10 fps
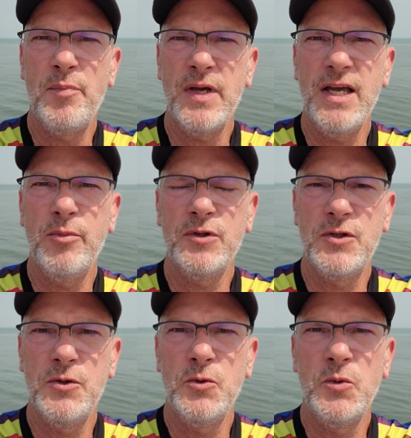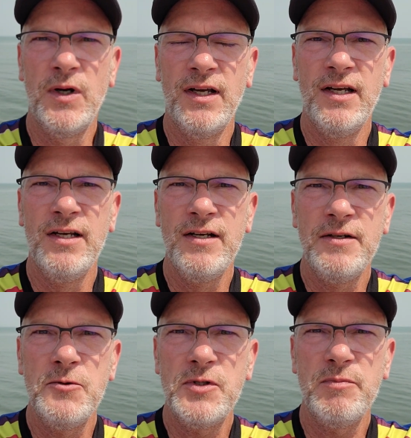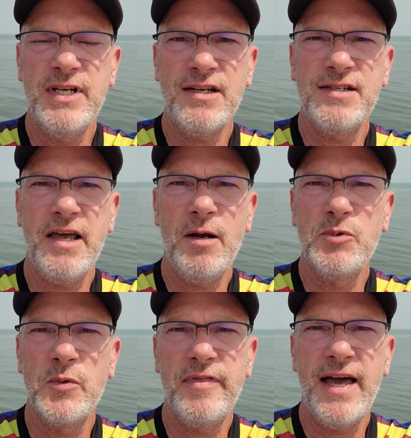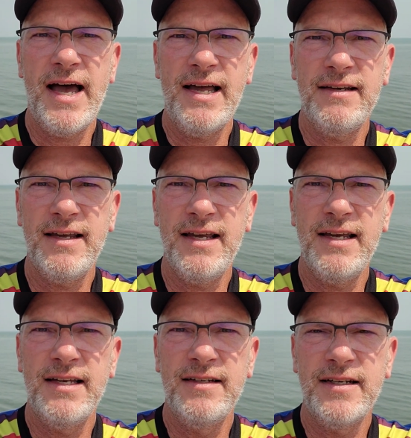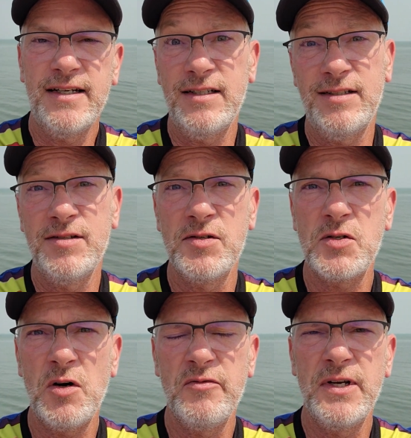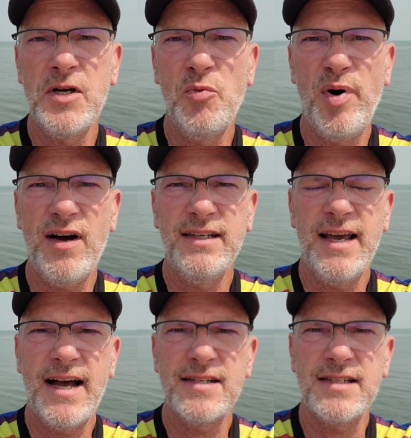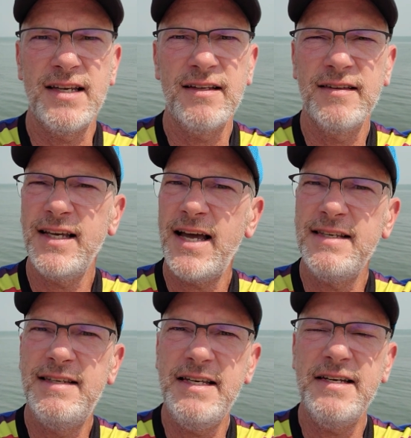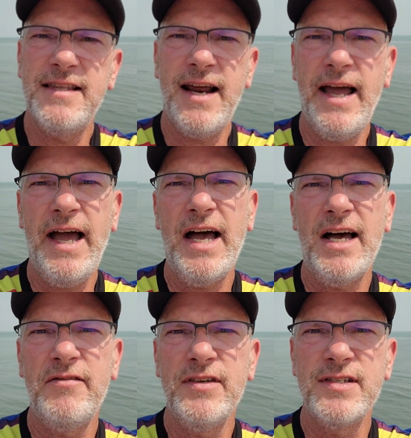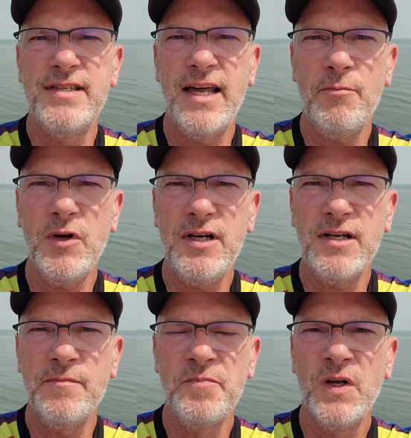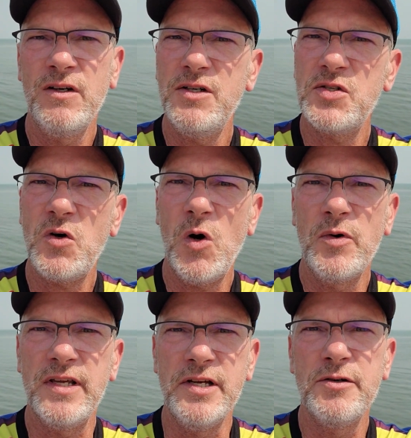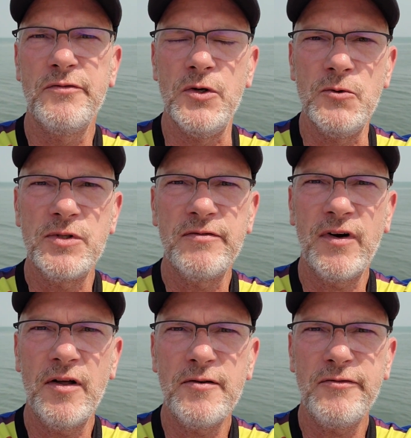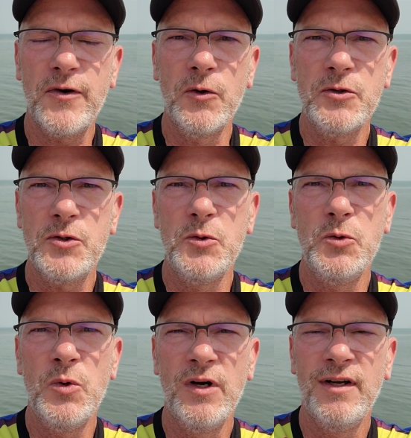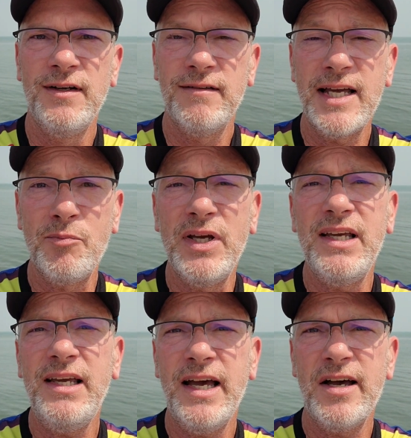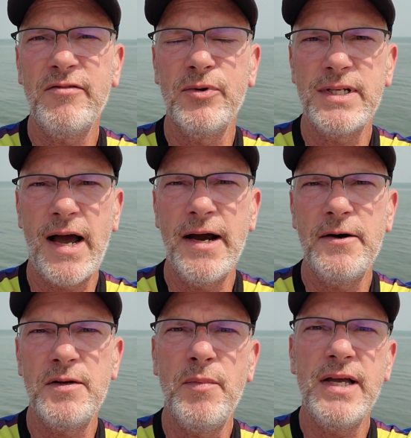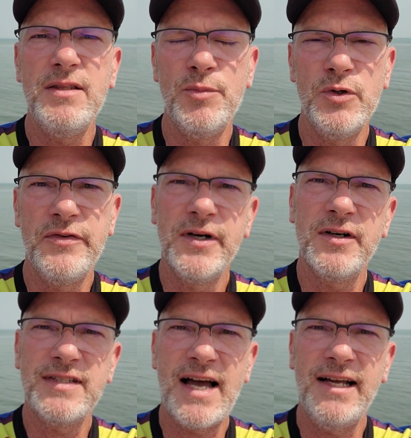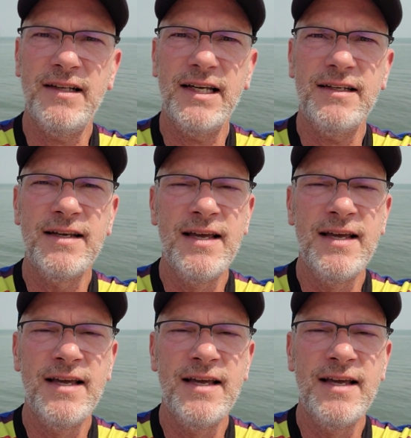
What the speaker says: be able to do some test setups with that and start video podcasting. The idea that I have is that I'm gonna start with interviews of other folks who, like me, have retired and made the move here to Thailand.